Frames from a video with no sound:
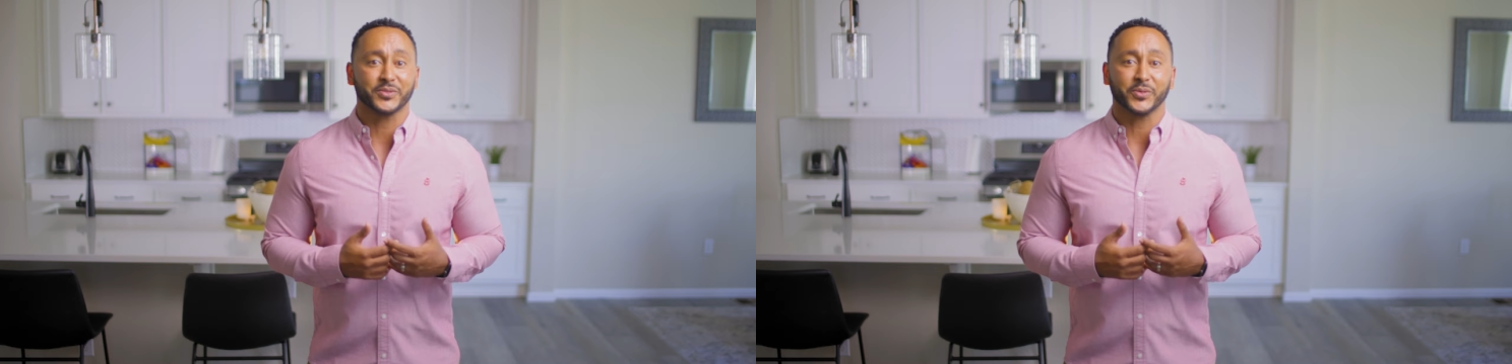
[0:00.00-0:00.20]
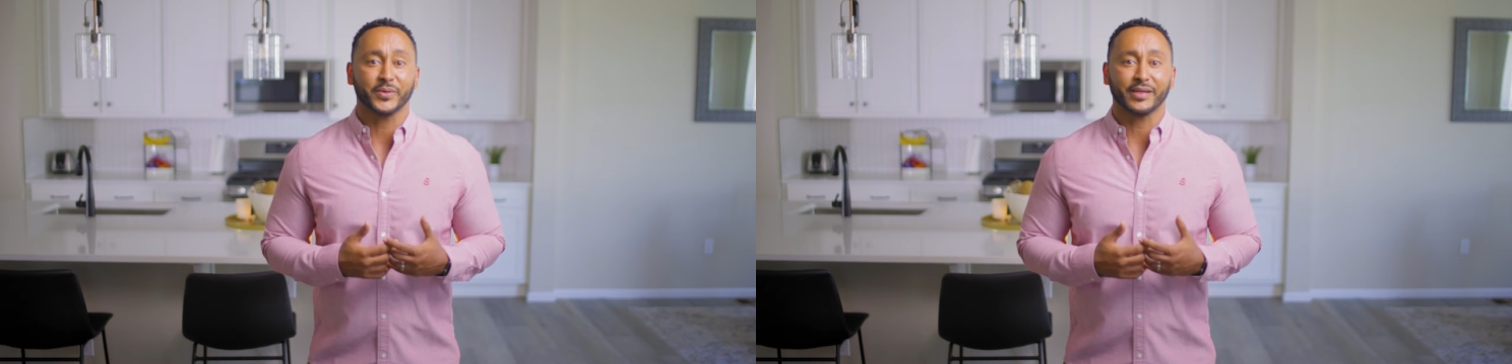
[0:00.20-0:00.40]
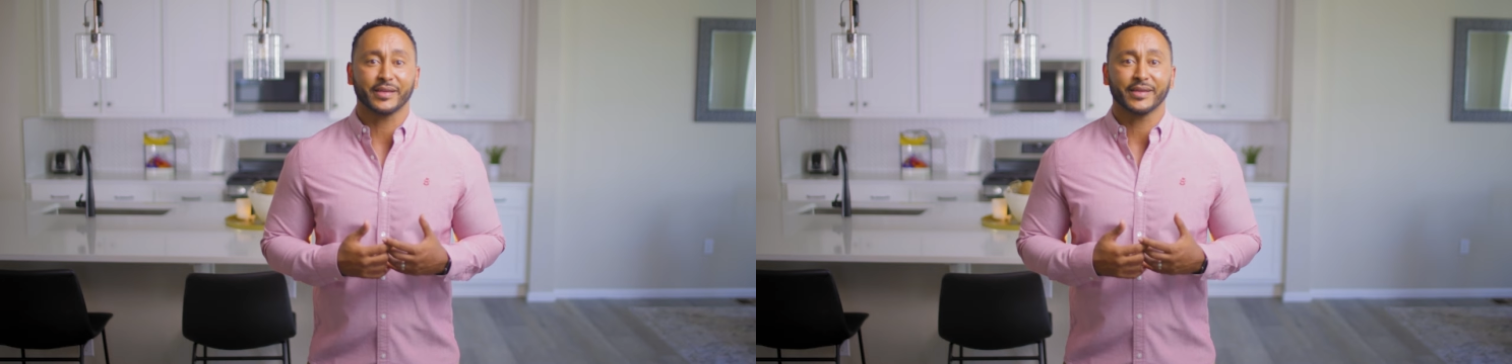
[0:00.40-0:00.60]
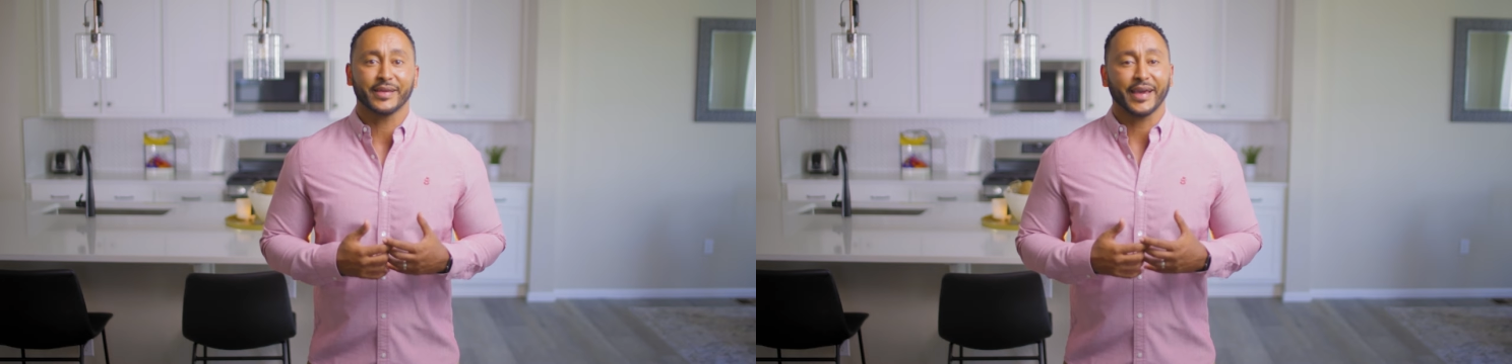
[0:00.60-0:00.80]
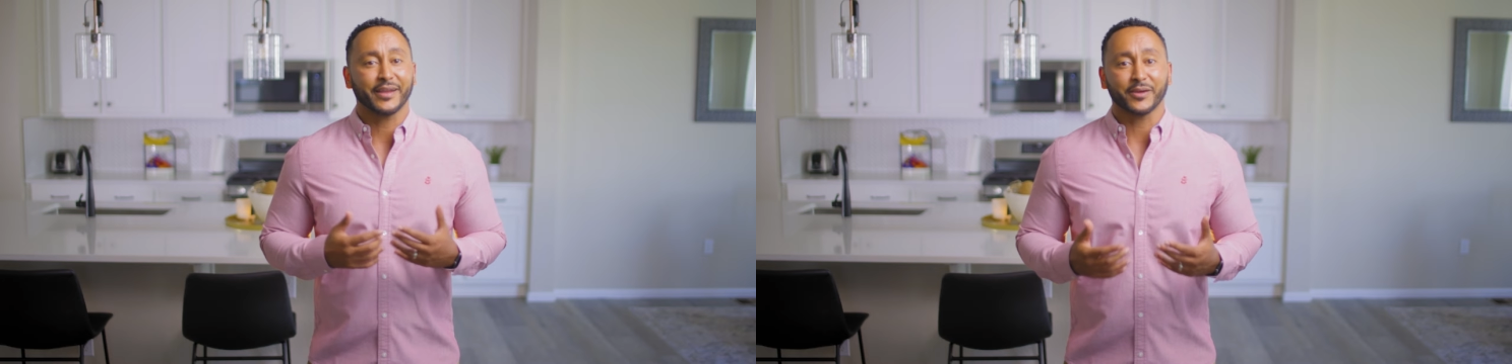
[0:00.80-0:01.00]
doing
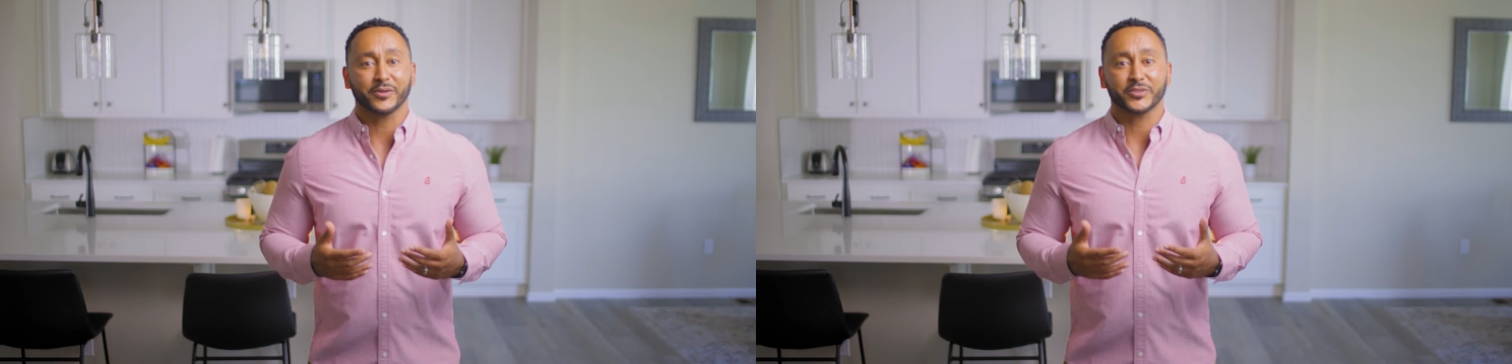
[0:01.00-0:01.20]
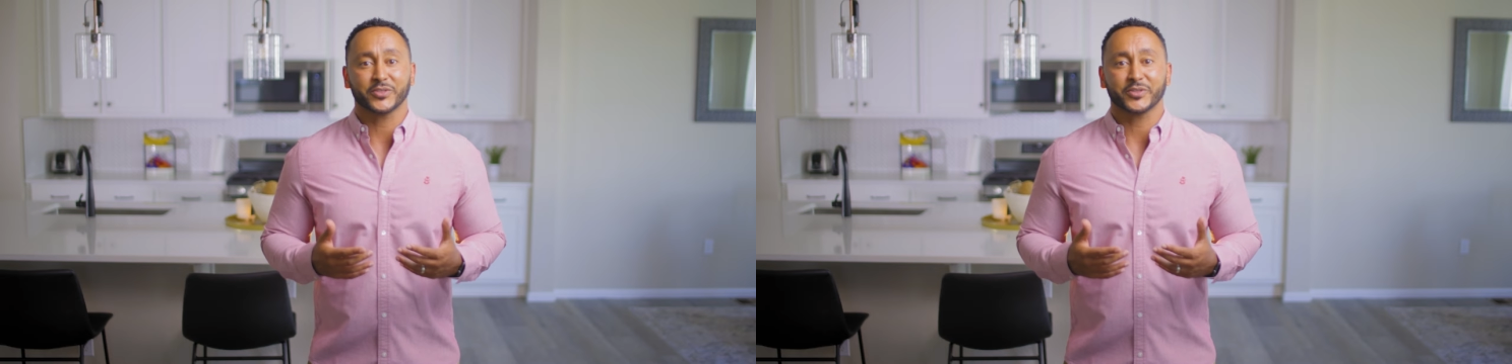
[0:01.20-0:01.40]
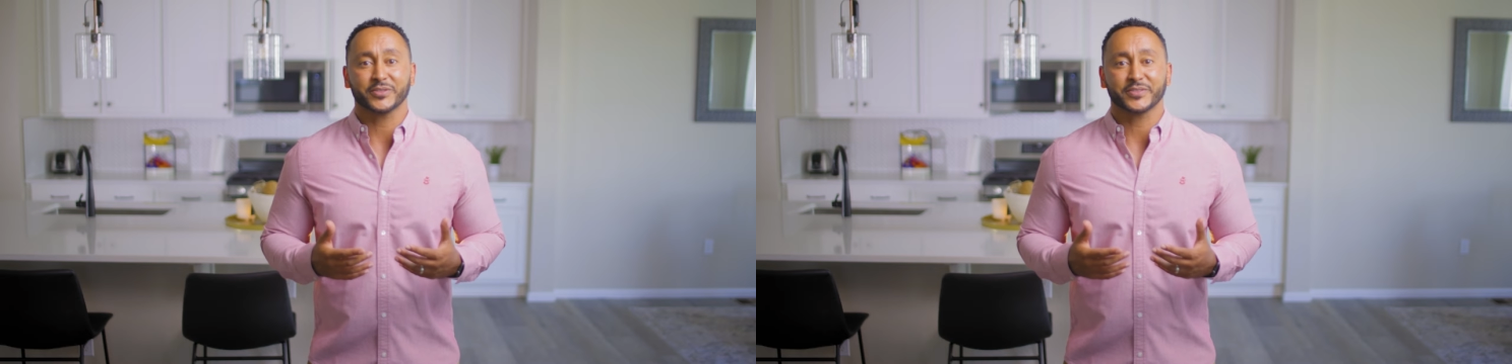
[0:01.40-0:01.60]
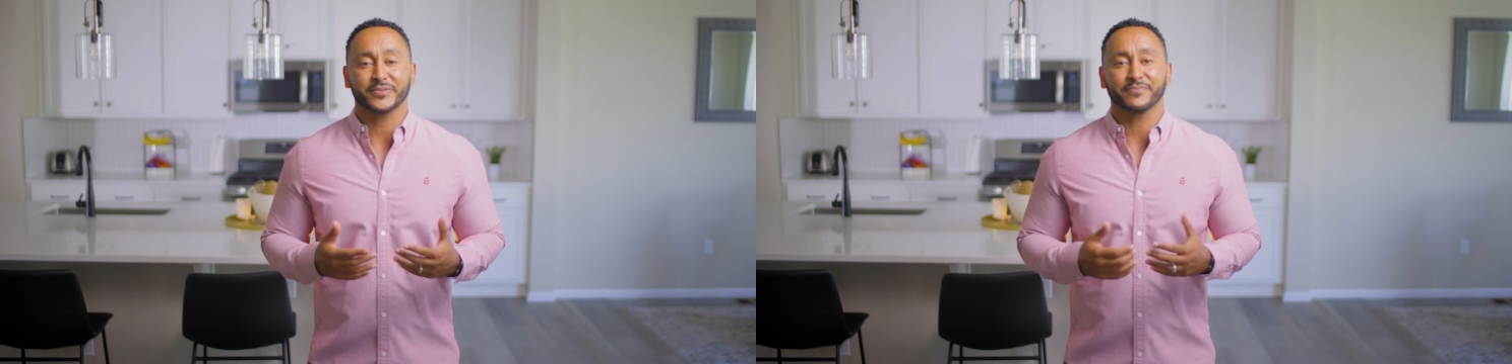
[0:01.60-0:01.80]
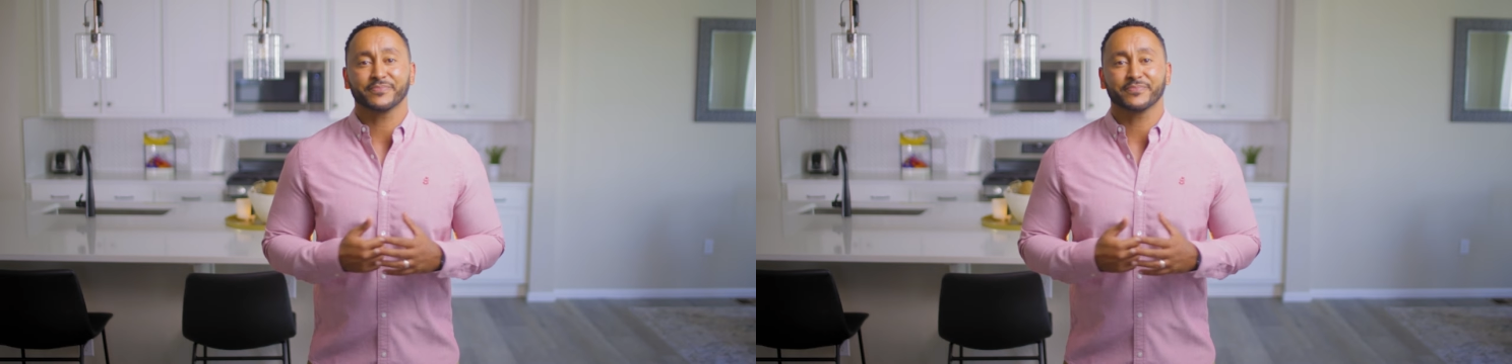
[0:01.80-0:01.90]
at Anchor Church.